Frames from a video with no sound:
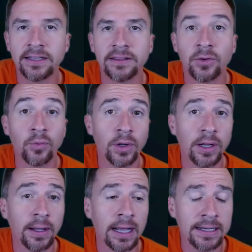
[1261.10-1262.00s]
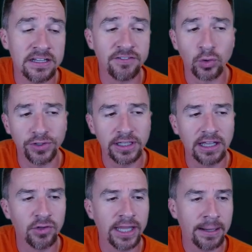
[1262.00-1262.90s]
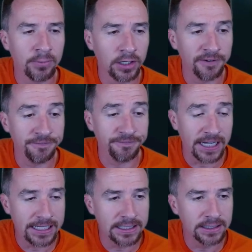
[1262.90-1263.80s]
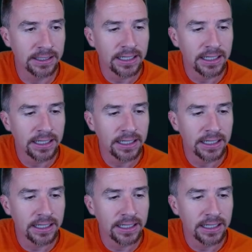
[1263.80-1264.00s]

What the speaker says: the difficulty level that I'm going to fight,